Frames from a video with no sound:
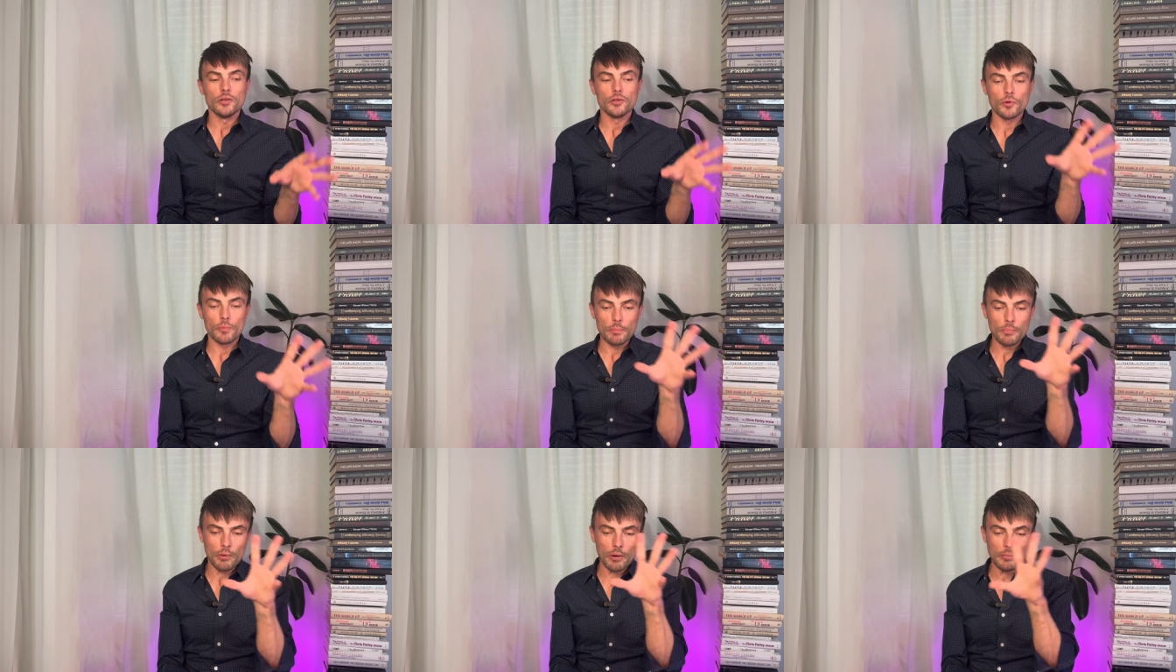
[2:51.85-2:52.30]

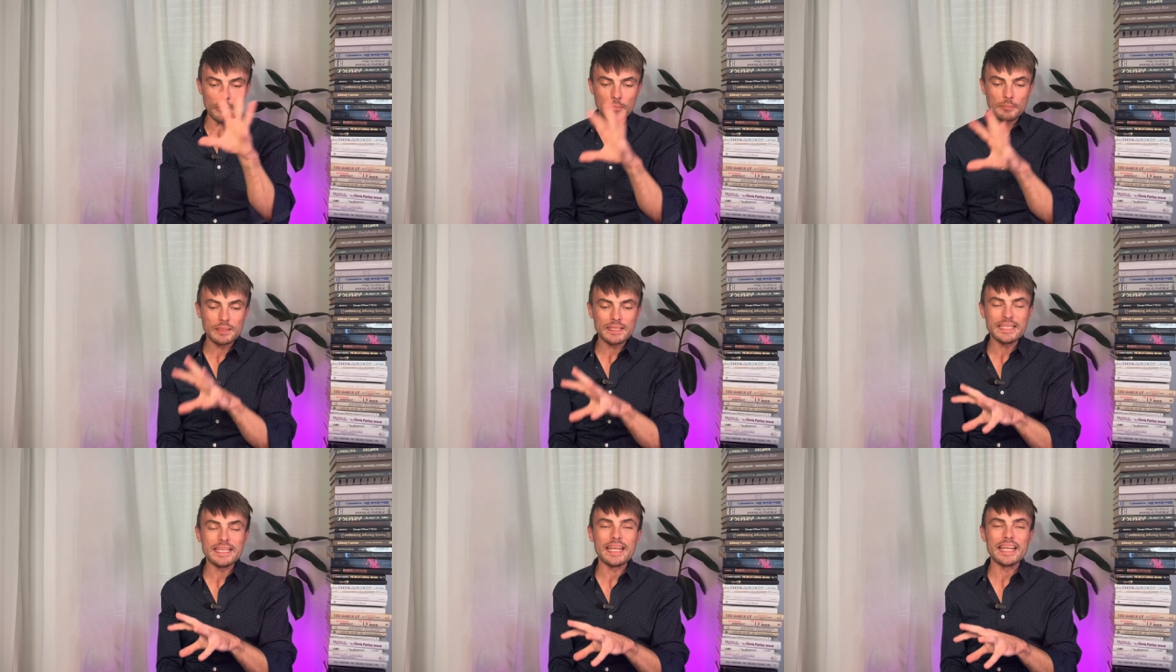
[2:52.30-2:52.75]
you're
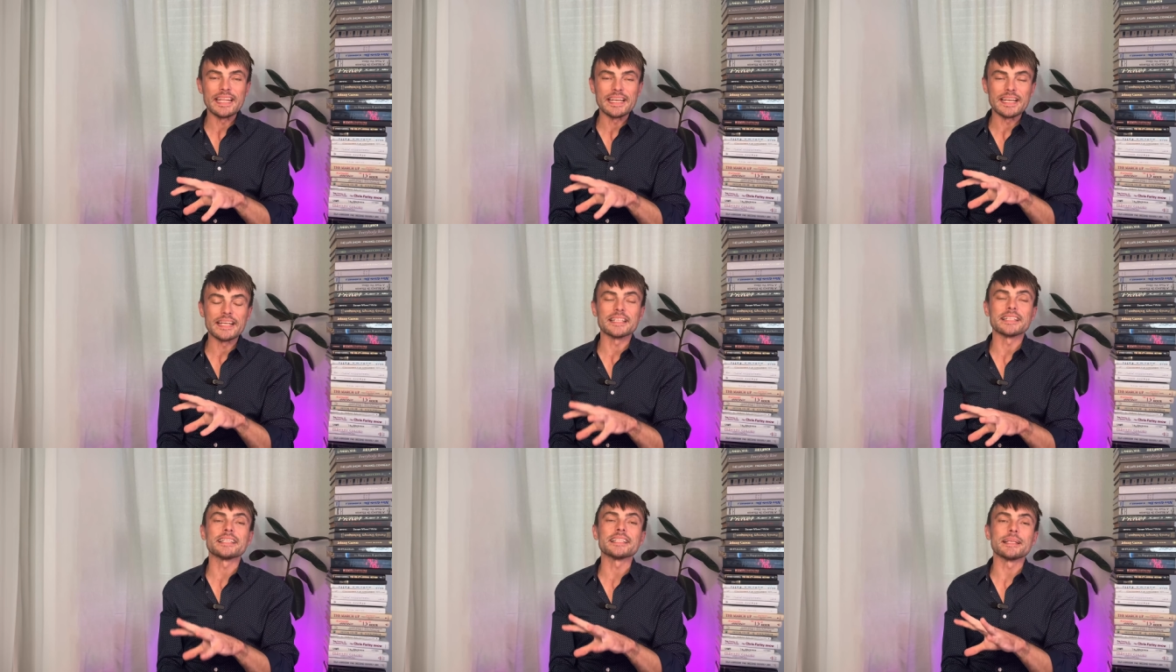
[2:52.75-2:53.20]
probably in
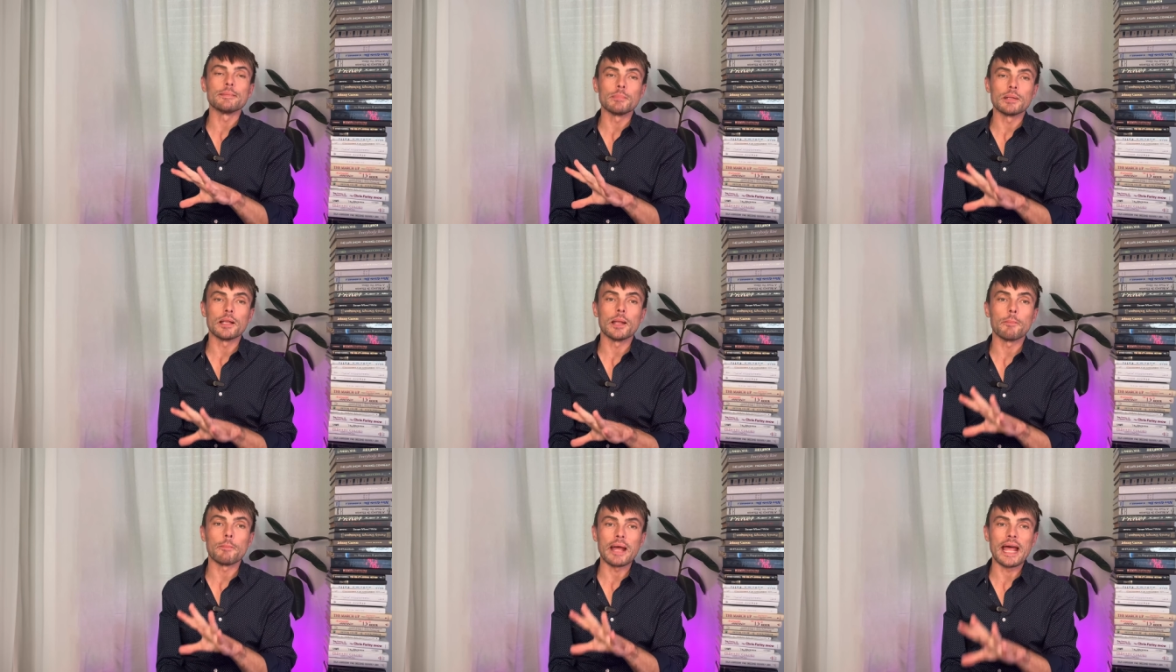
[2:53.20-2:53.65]
a
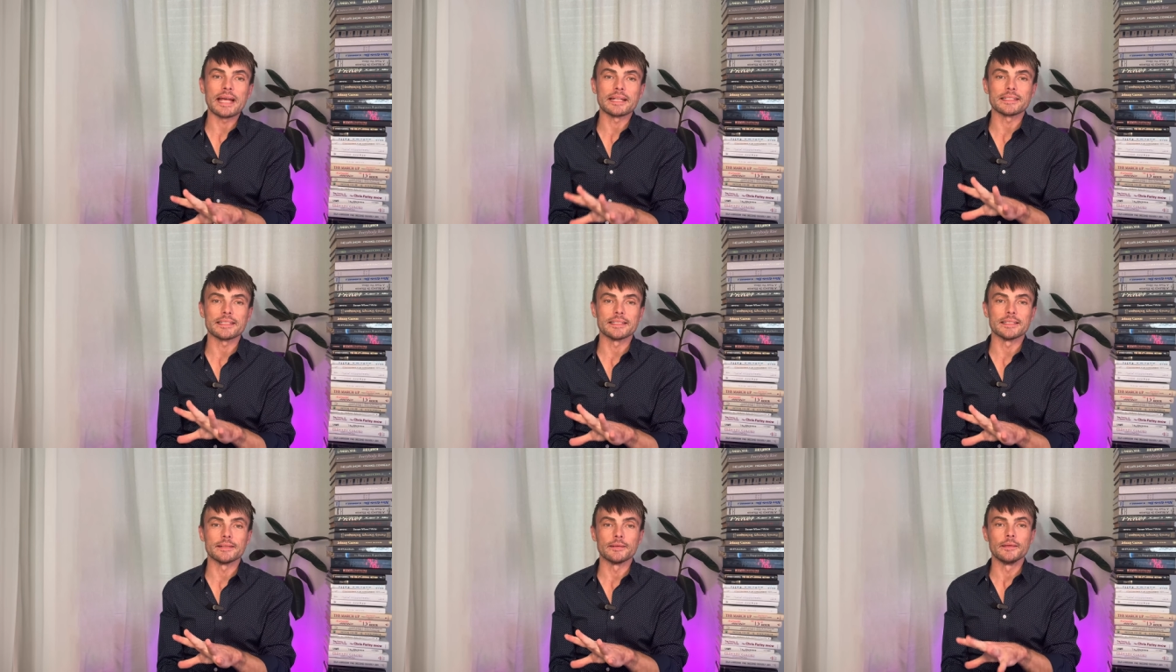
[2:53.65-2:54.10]
similar
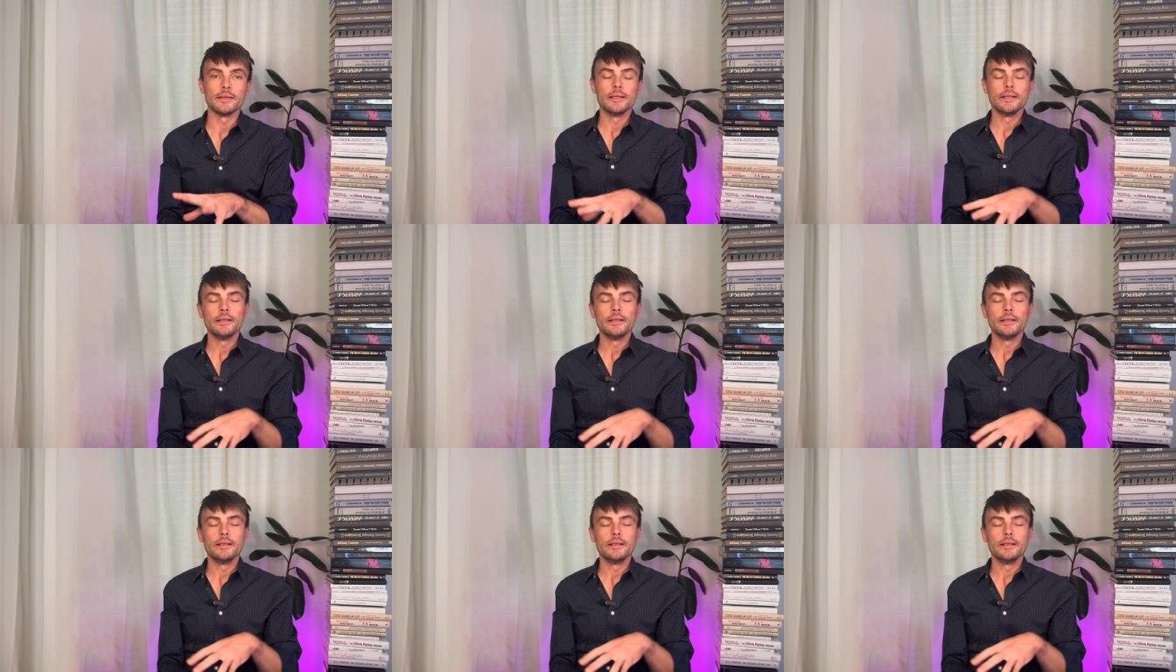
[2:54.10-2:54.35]
pattern